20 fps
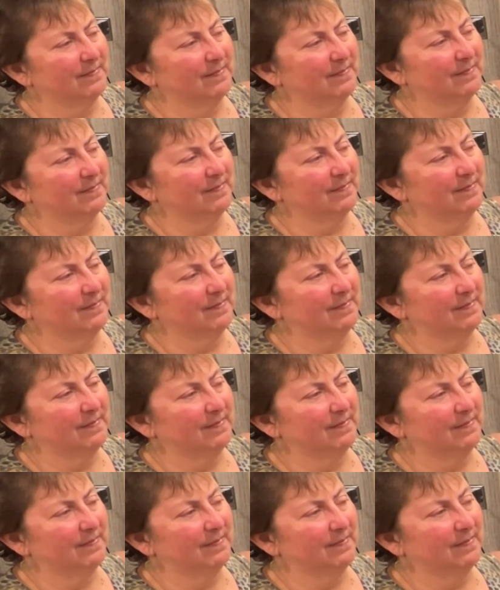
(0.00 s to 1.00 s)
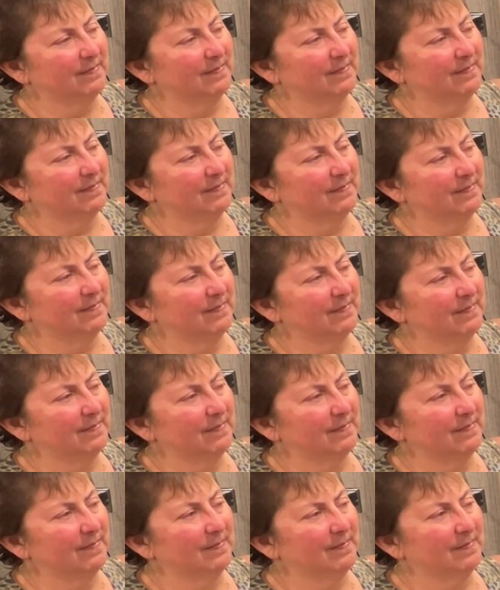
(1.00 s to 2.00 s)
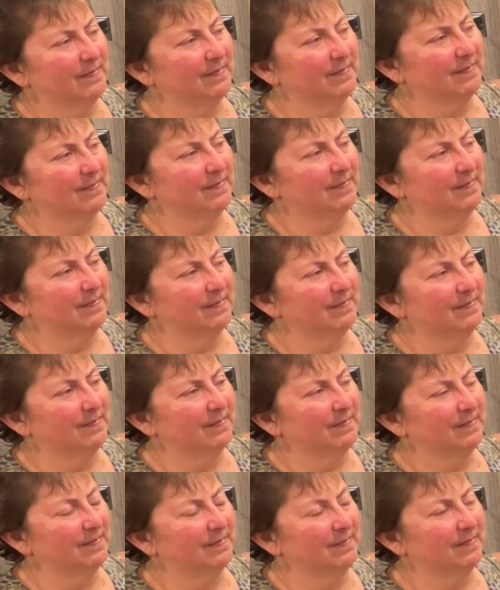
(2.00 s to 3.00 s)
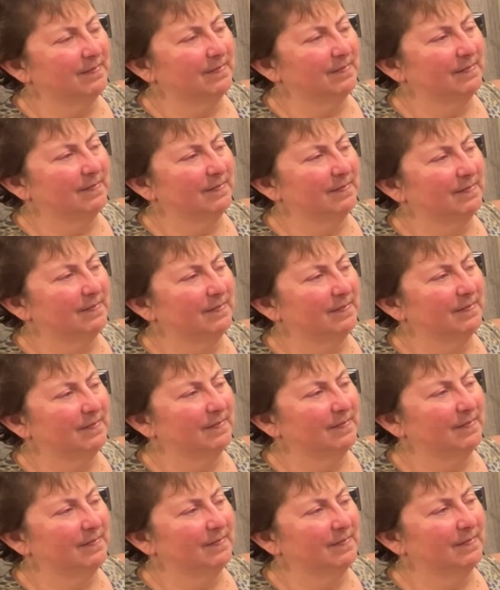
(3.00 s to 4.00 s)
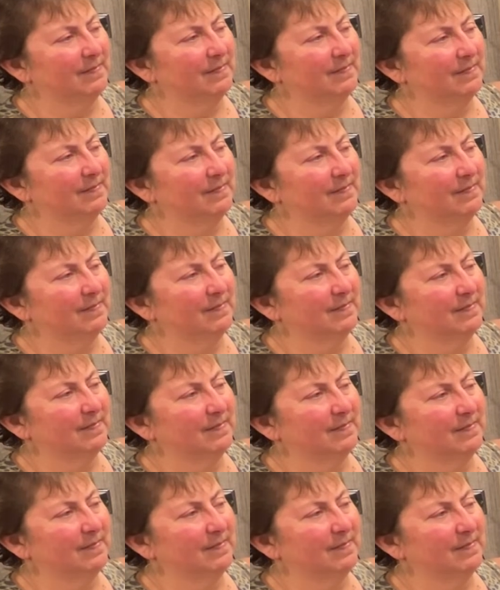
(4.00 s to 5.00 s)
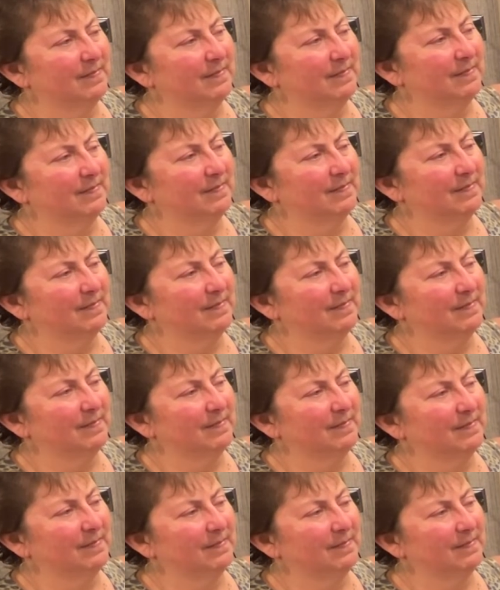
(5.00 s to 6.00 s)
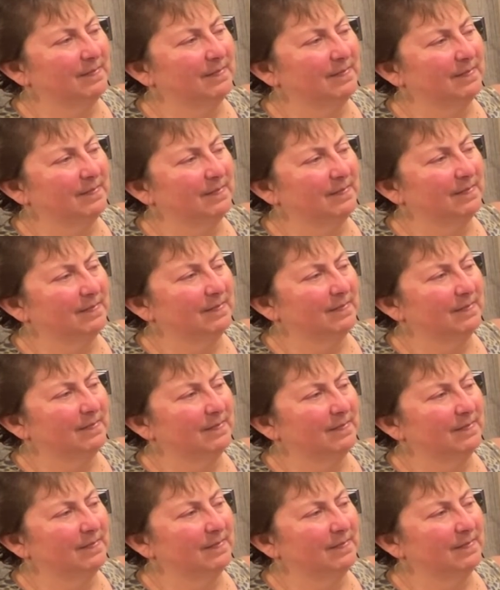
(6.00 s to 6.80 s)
This person isn't speaking.